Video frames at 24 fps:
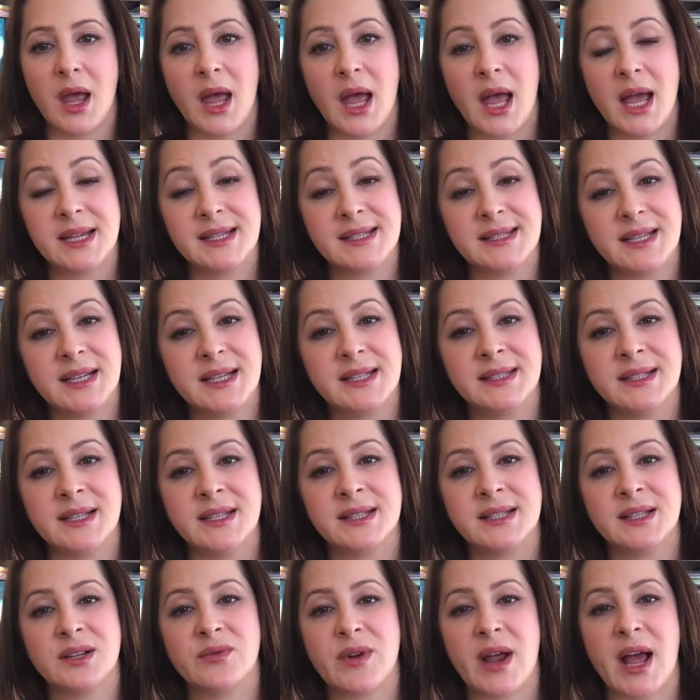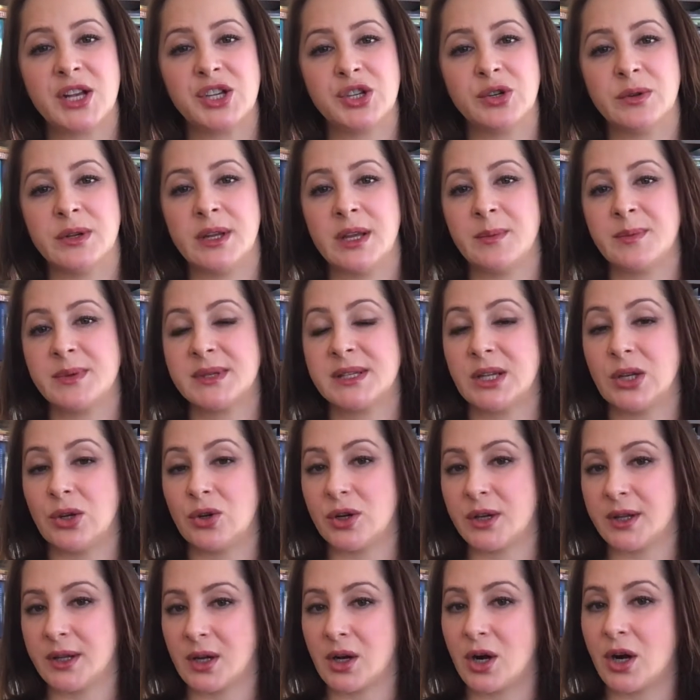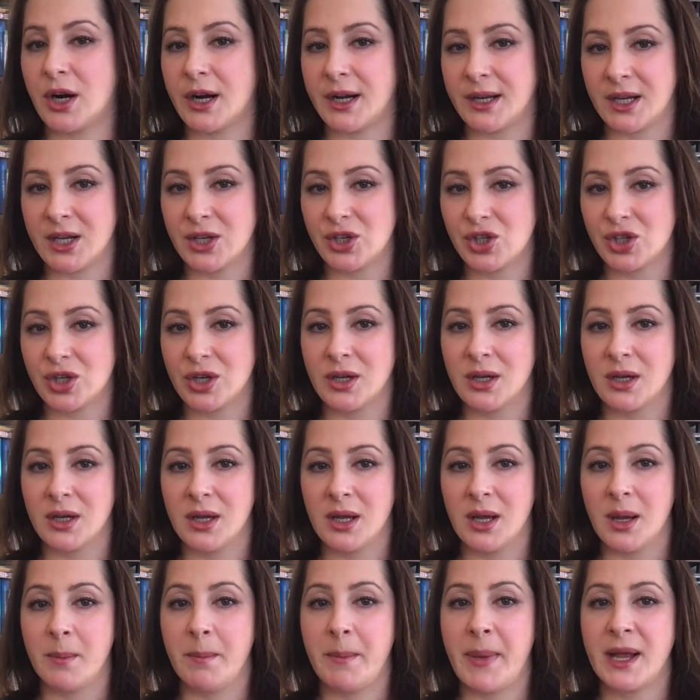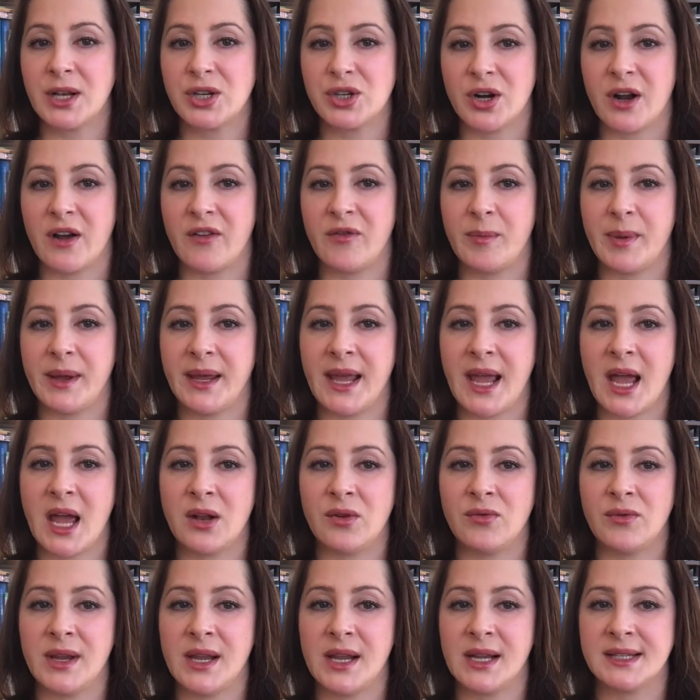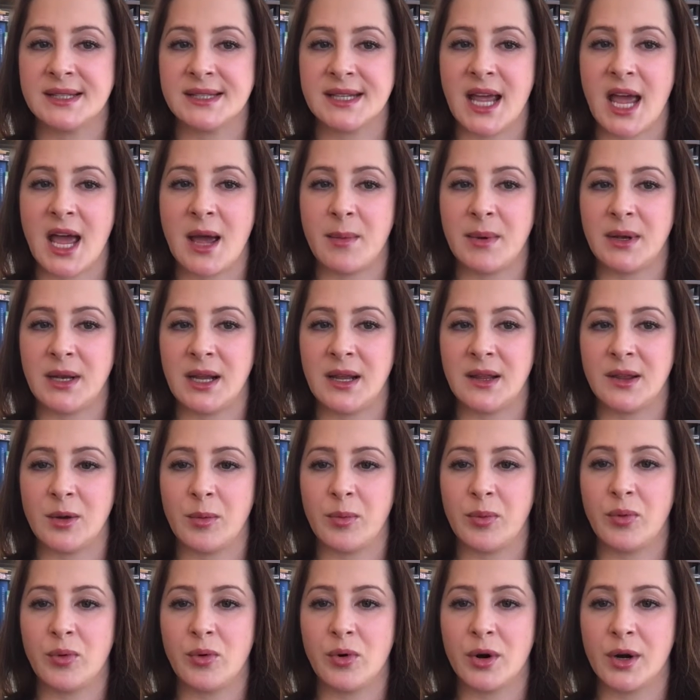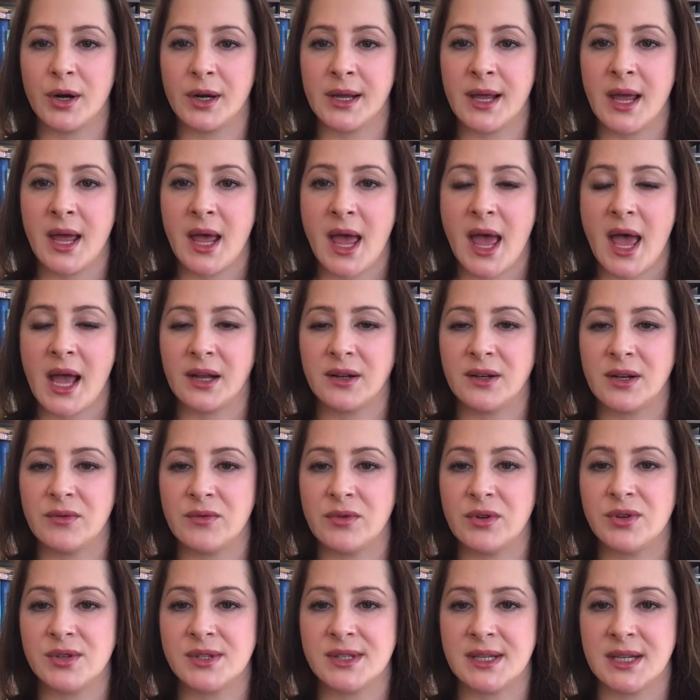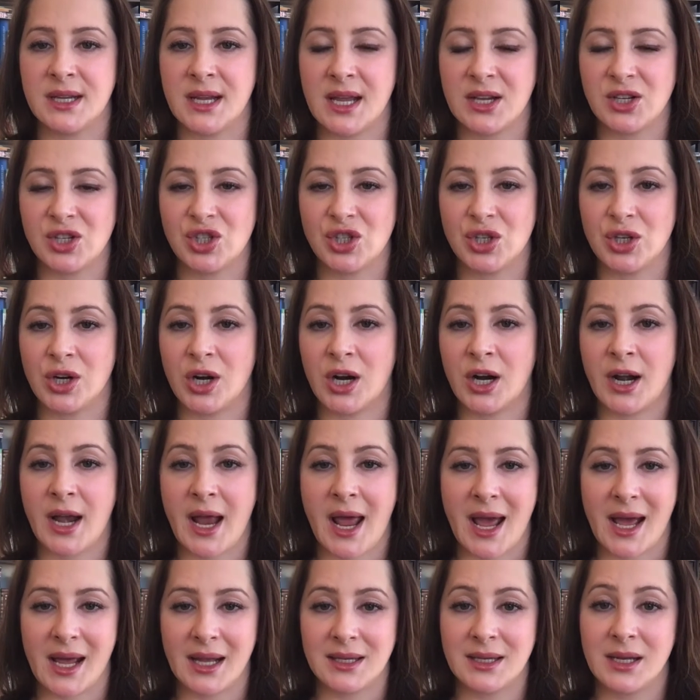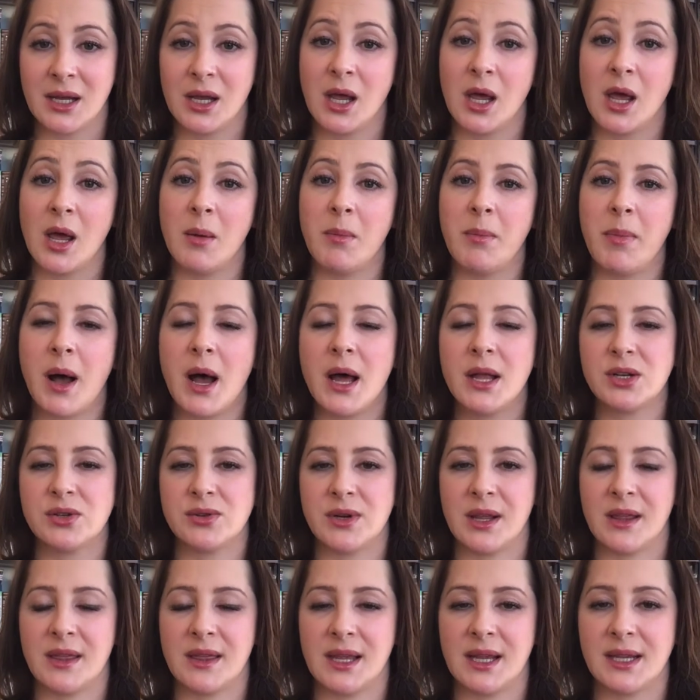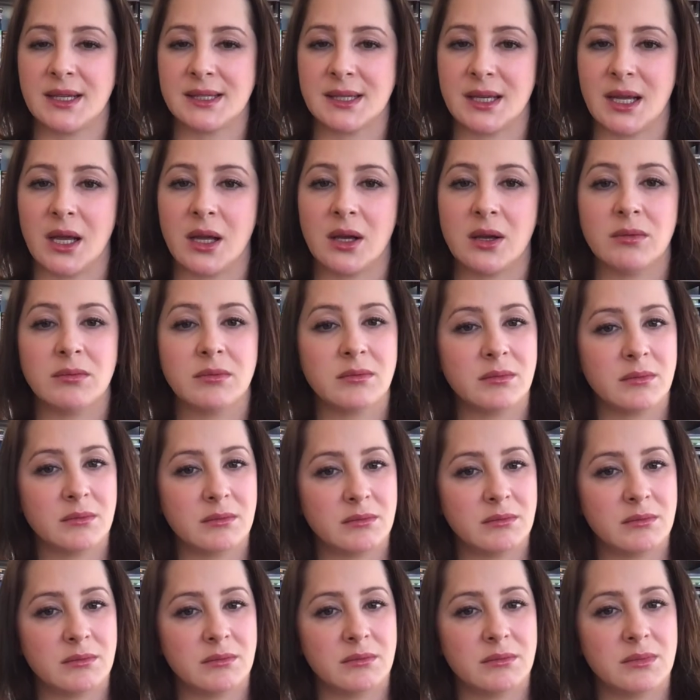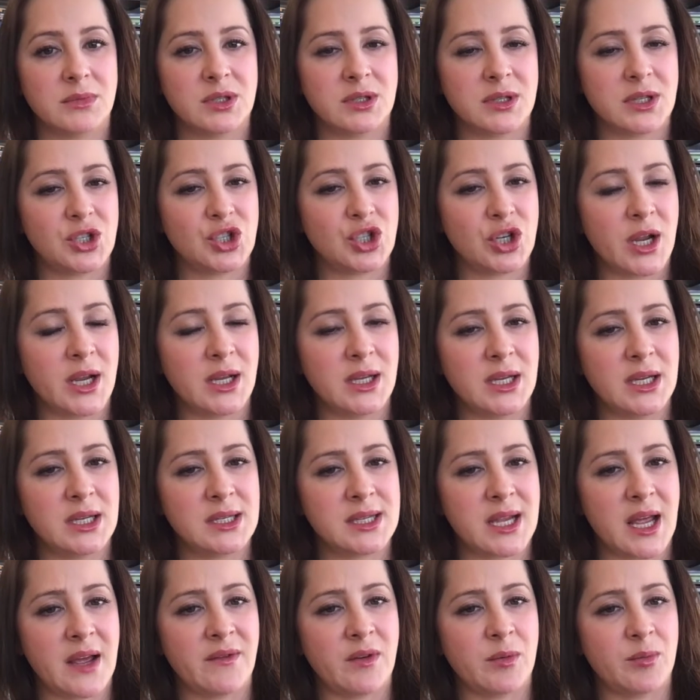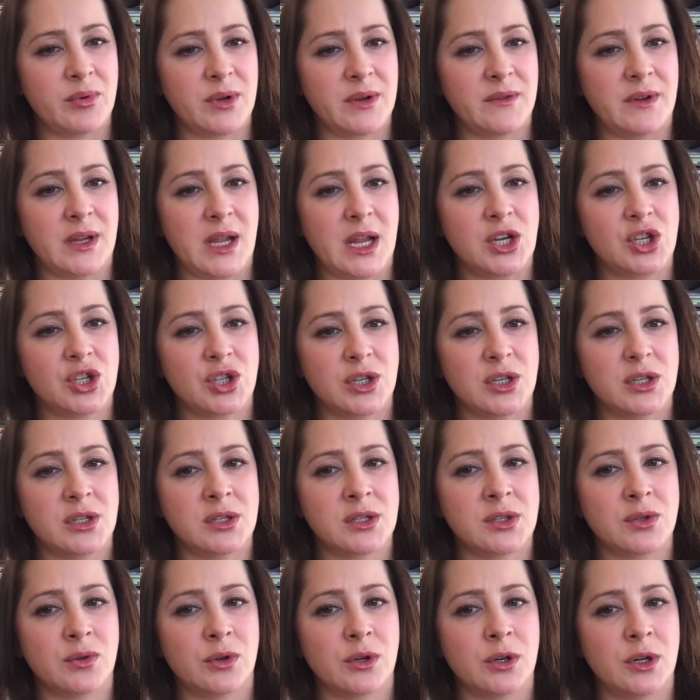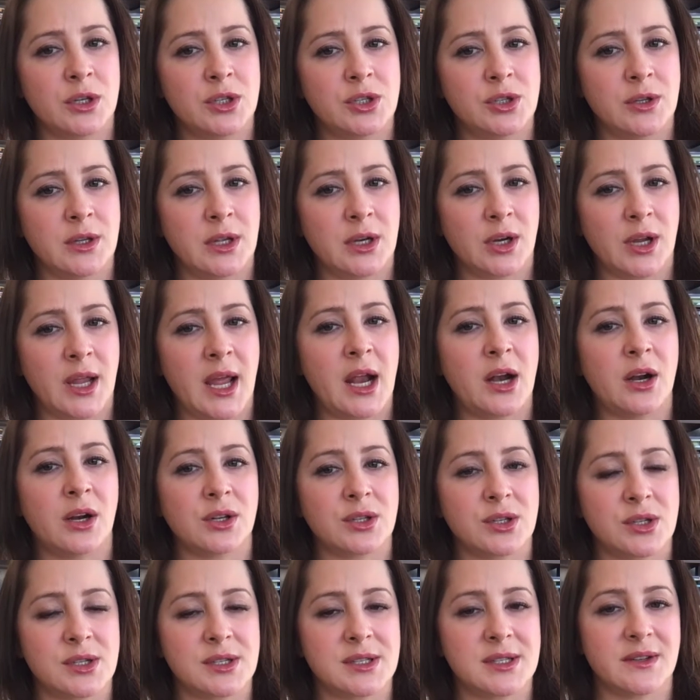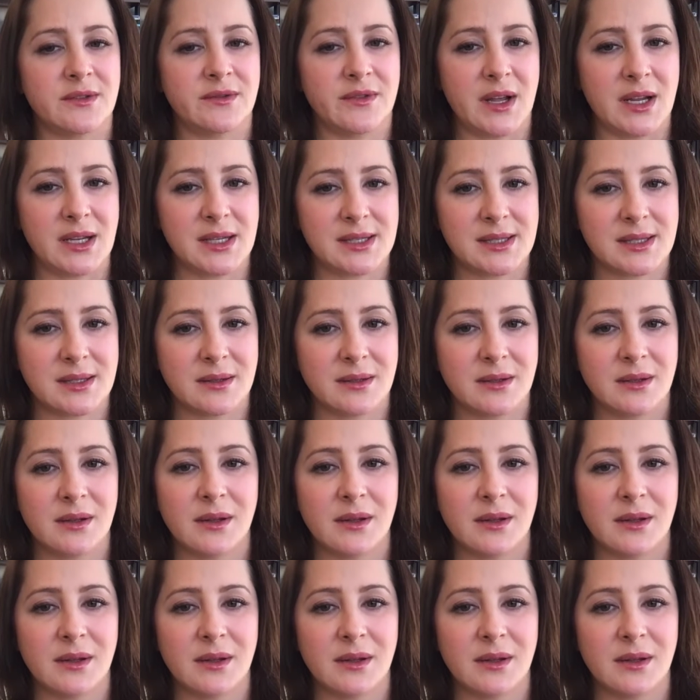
As distance gradually obscured the carnage, Petrov began re-examining the Porg Egneruzny SGR ad, pondering things like, do the Chinese have abbreviations, or do their characters suffice?